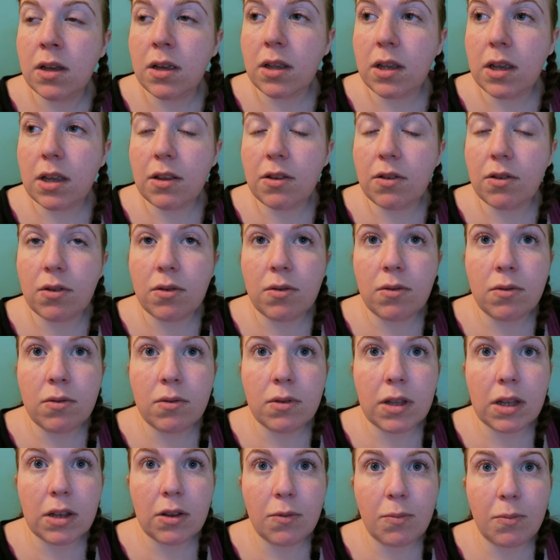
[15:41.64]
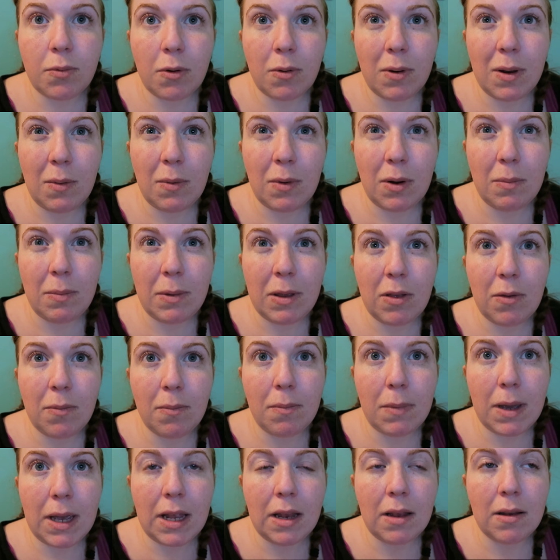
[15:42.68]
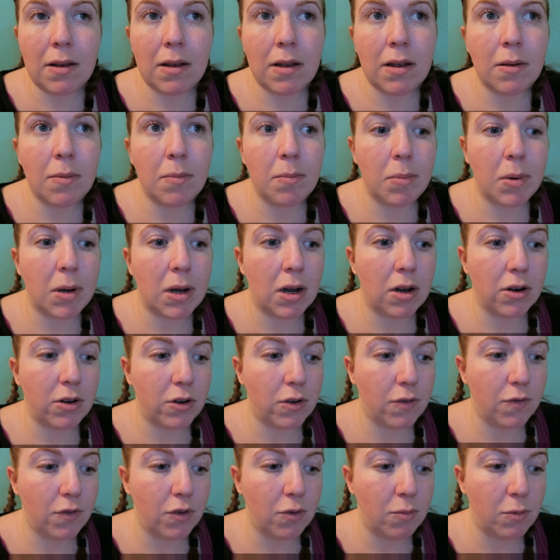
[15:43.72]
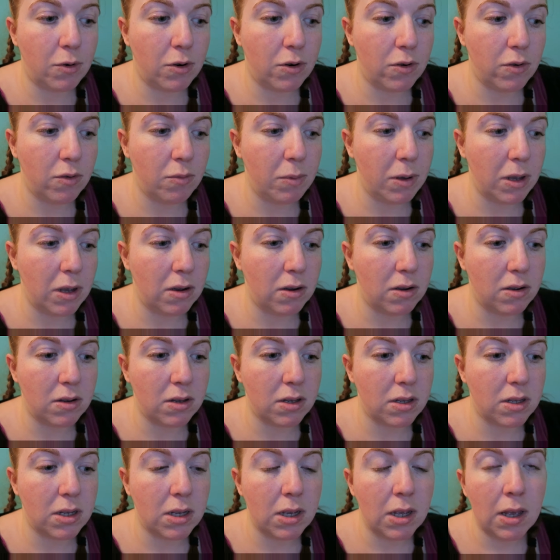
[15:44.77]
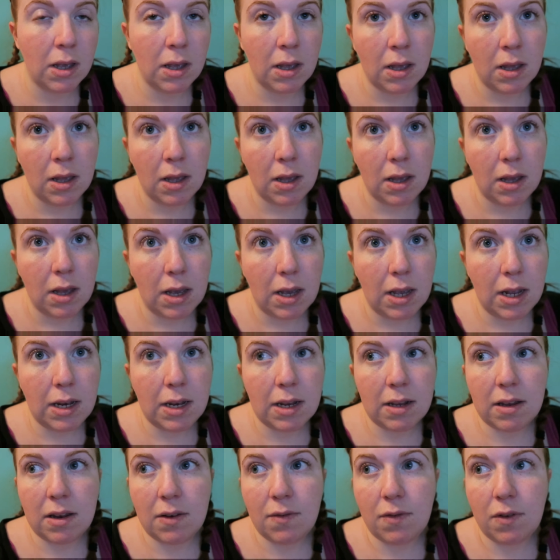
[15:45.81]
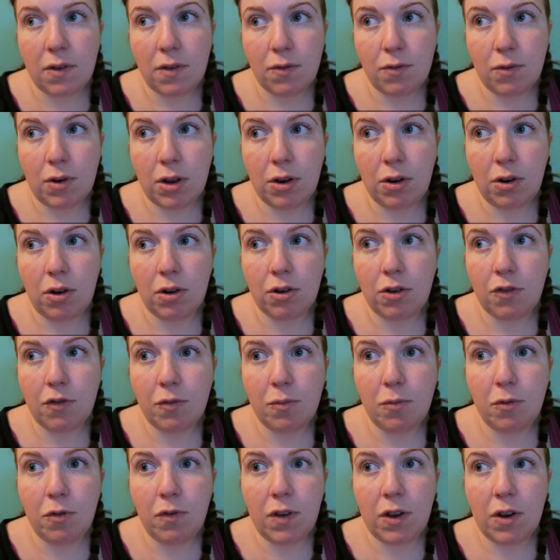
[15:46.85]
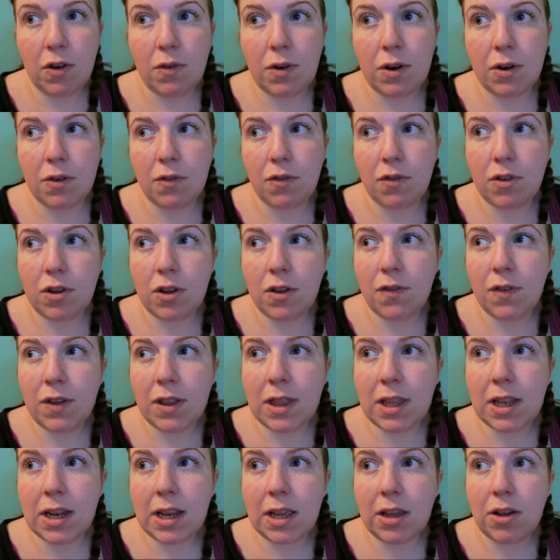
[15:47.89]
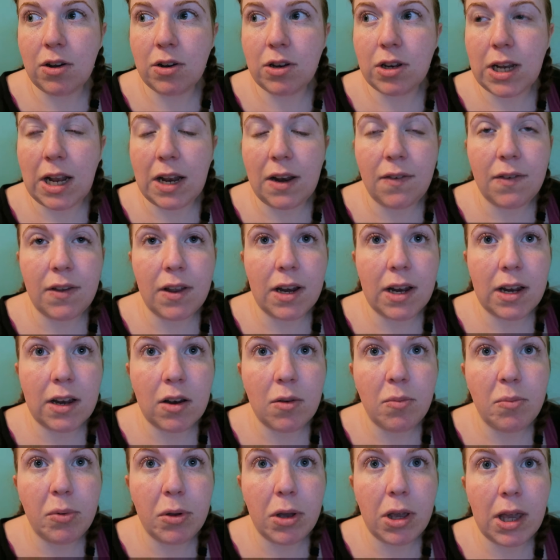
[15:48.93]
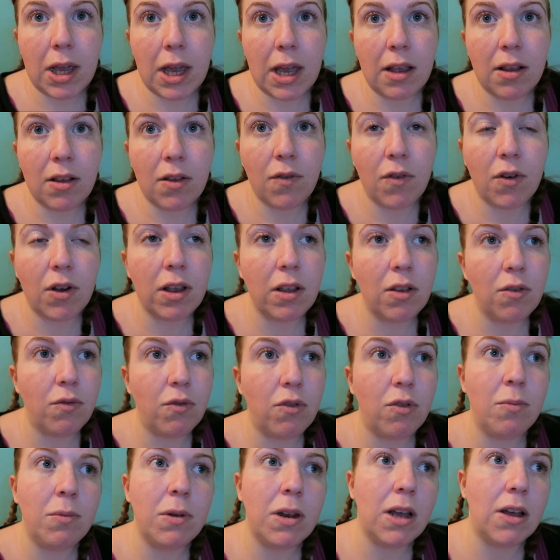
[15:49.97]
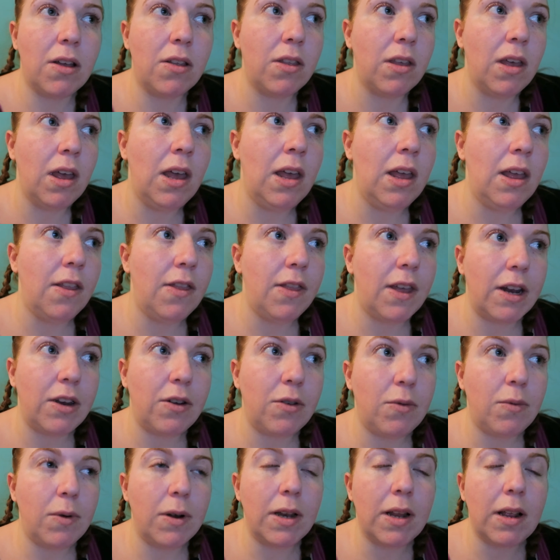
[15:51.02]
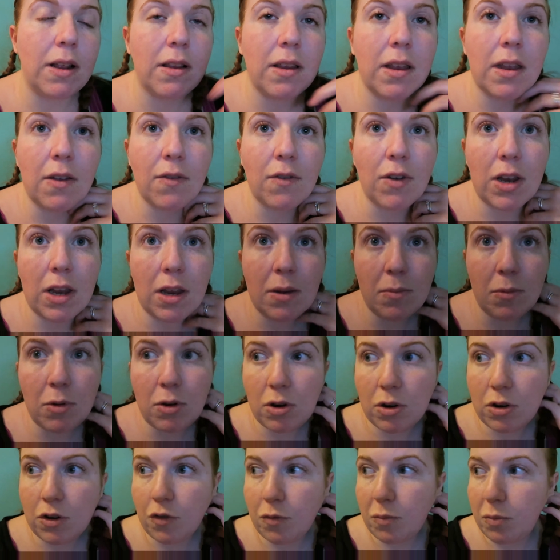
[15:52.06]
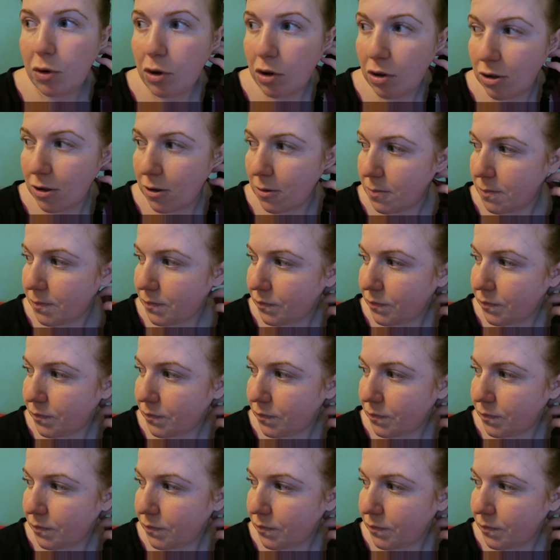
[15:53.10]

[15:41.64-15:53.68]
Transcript: yeah, so that's probably will be the main part of tomorrow, because it does involve quite a lot of moving around of stuff. And then I got Alfie a little bookcase for his room now that Owen has given him a lot of books.